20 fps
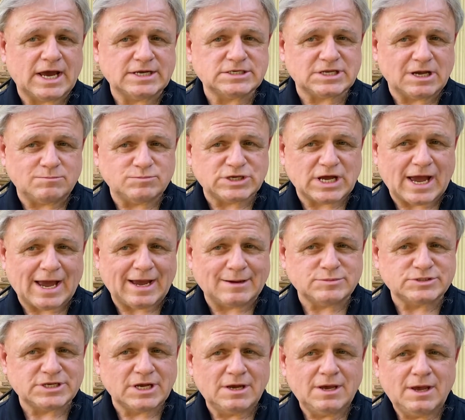
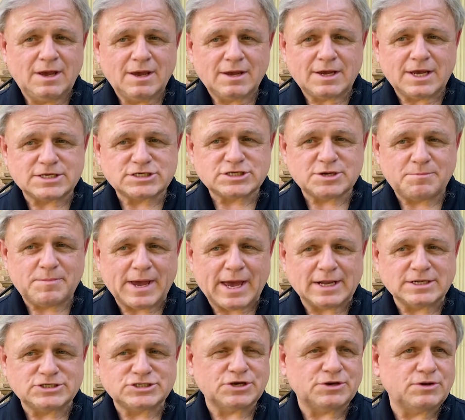sometimes, get to
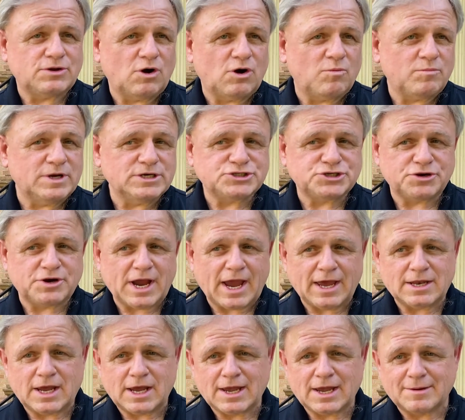bed so you don't miss your
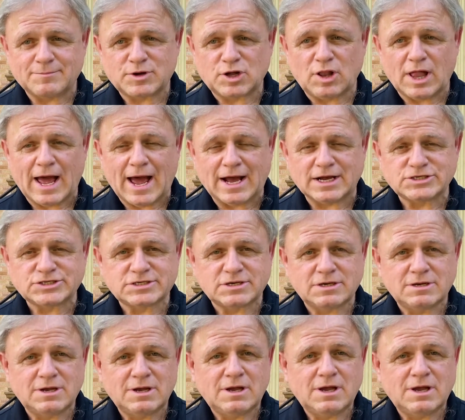8 a.m. class.